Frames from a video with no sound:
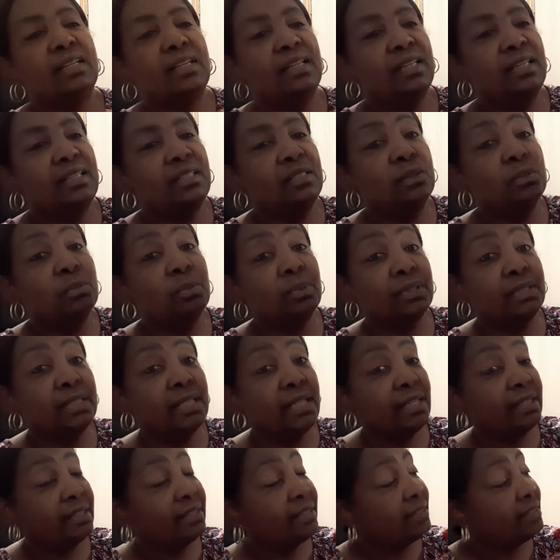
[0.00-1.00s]
He's
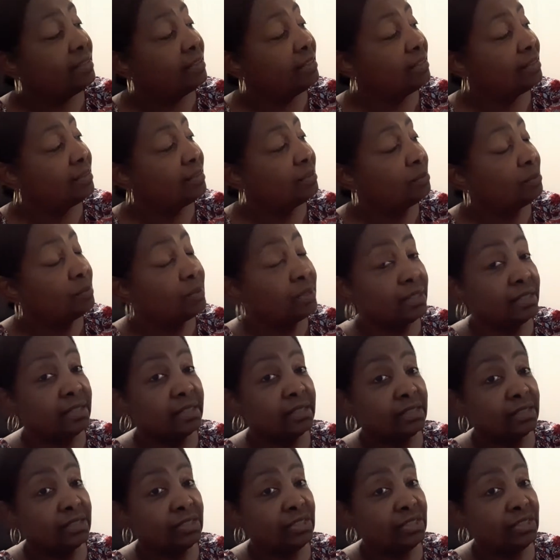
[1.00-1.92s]
protecting the what? The